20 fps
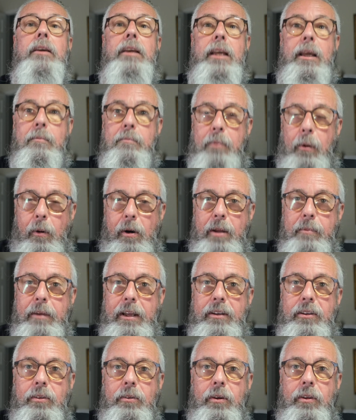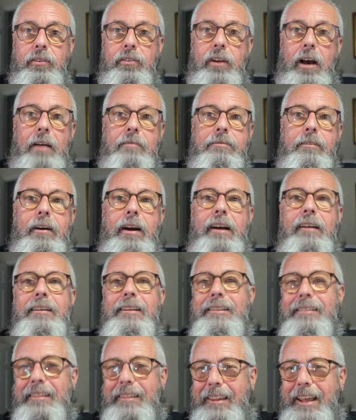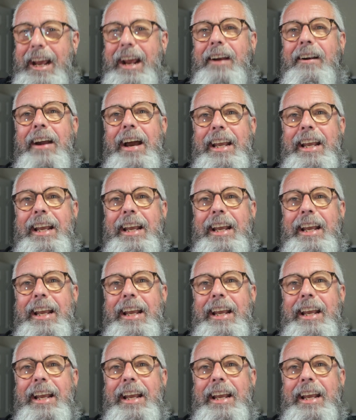import them into a software, there